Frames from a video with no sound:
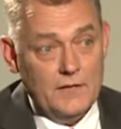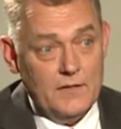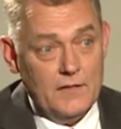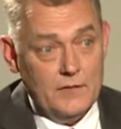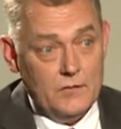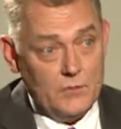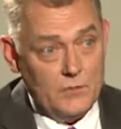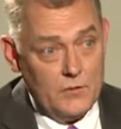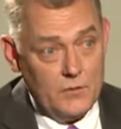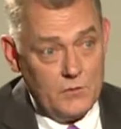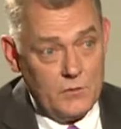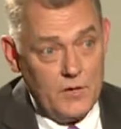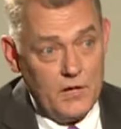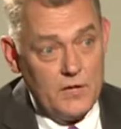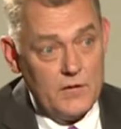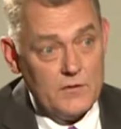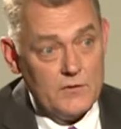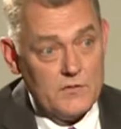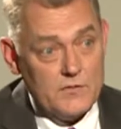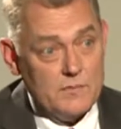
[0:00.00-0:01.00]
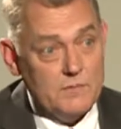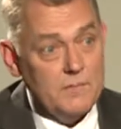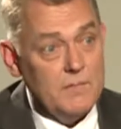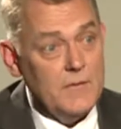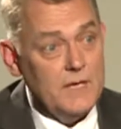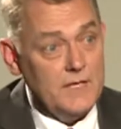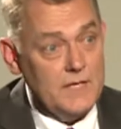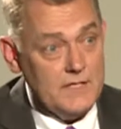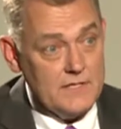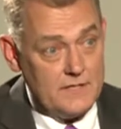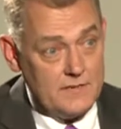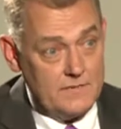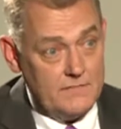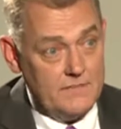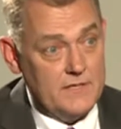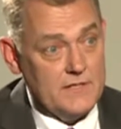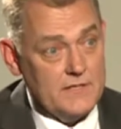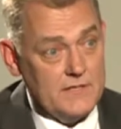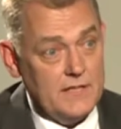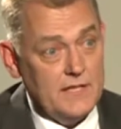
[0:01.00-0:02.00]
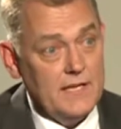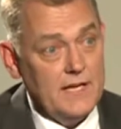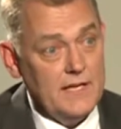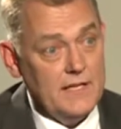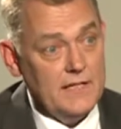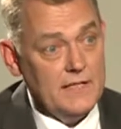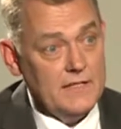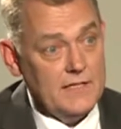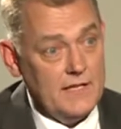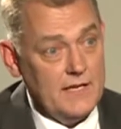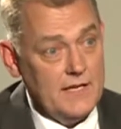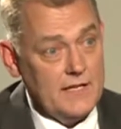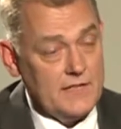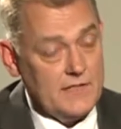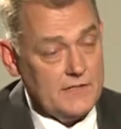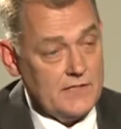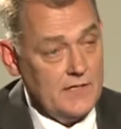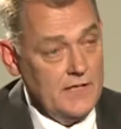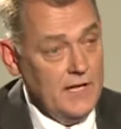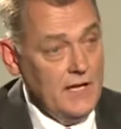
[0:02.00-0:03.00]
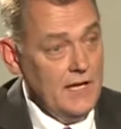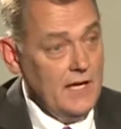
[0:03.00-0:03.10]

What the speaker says: It requires many sophisticated tests,